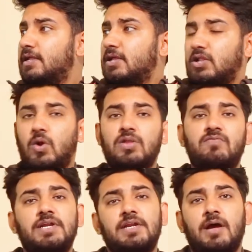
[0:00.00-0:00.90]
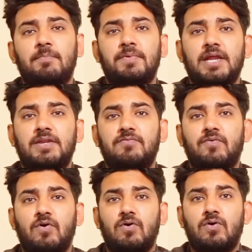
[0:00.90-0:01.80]
long awaited update
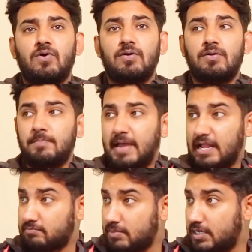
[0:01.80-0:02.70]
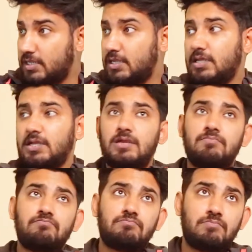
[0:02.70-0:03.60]
for Mac mini,
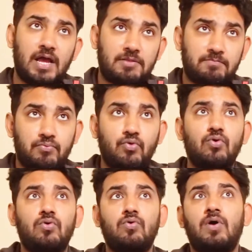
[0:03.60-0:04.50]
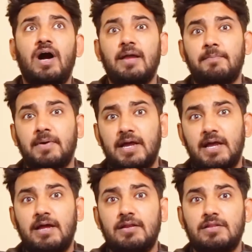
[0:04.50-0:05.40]
Mac Pro,
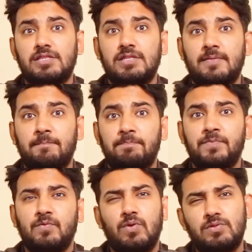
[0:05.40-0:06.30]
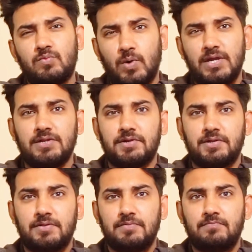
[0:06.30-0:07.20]
iPads was waited
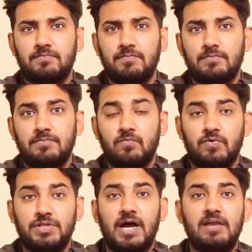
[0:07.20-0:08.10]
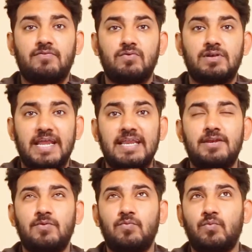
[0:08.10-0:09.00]
with the iPhone
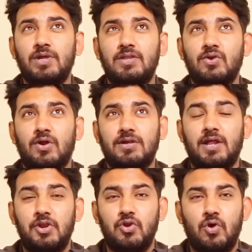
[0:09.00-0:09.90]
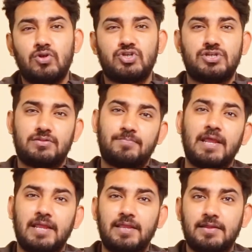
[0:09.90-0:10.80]
10 we got a notch display